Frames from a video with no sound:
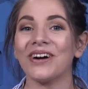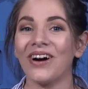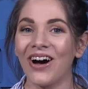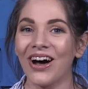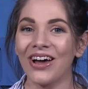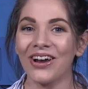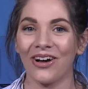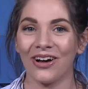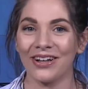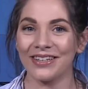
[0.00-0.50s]

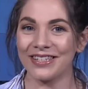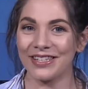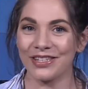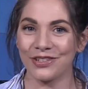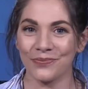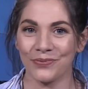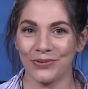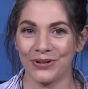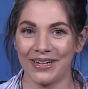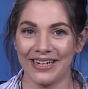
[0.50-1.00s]
God answers
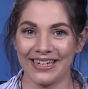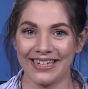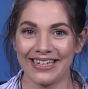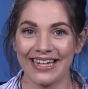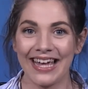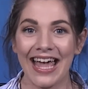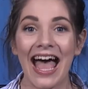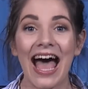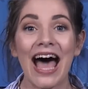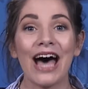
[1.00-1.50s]
prayer,
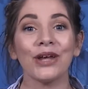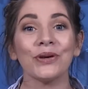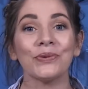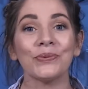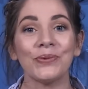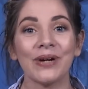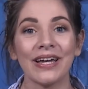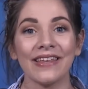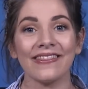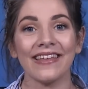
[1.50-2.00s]
and
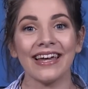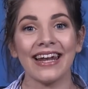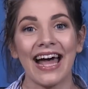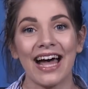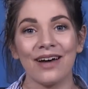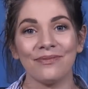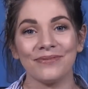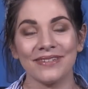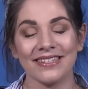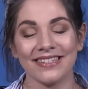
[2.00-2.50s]
when that
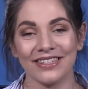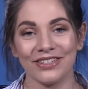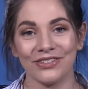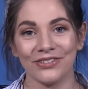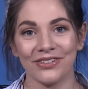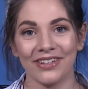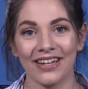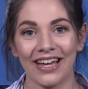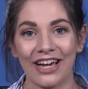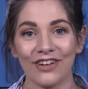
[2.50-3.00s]
happens in
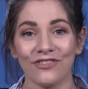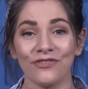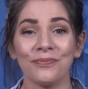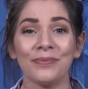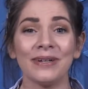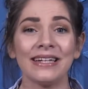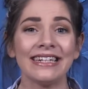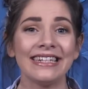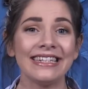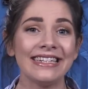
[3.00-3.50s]
your life,
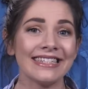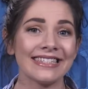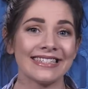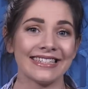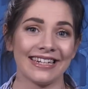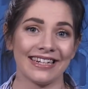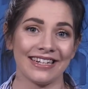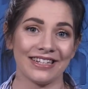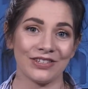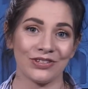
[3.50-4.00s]
please
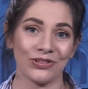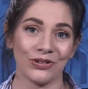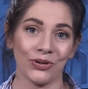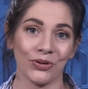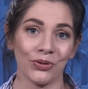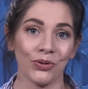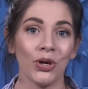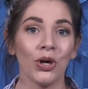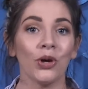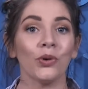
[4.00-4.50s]
let us
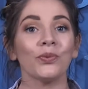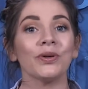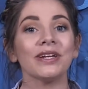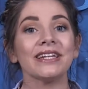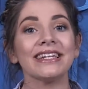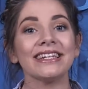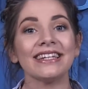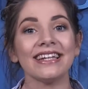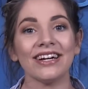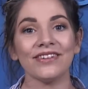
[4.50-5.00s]
know. We'd
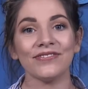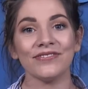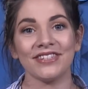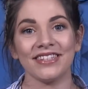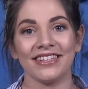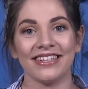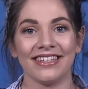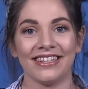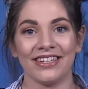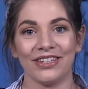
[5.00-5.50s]
love to
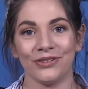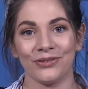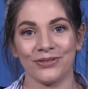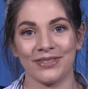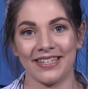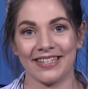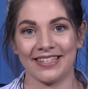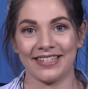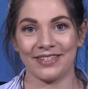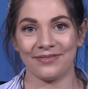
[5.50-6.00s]
hear your
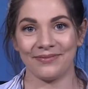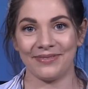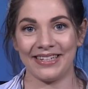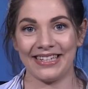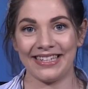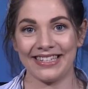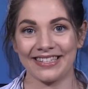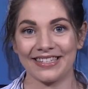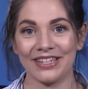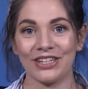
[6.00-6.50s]

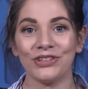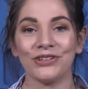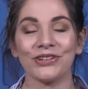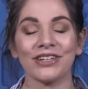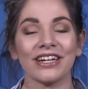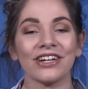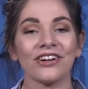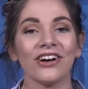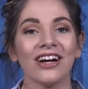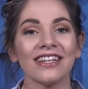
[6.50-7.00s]
testimonies. You
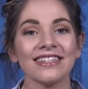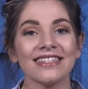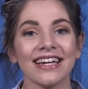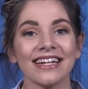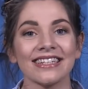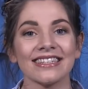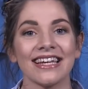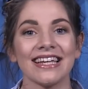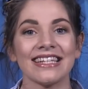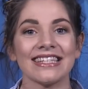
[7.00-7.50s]
can
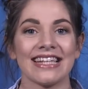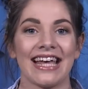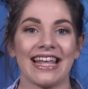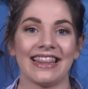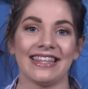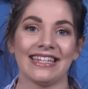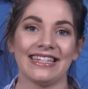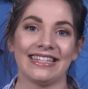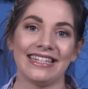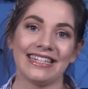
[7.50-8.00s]
contact us at
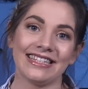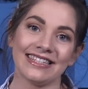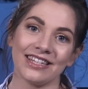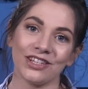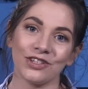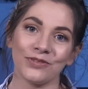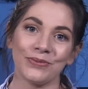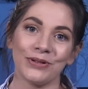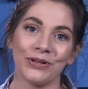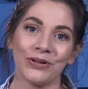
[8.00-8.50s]
the
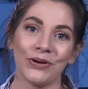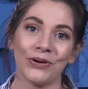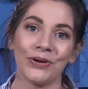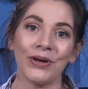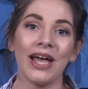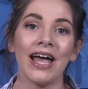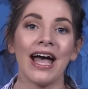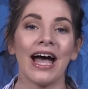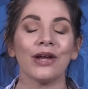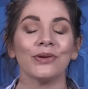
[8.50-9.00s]
details below,
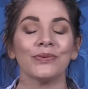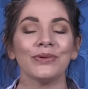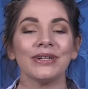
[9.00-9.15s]
and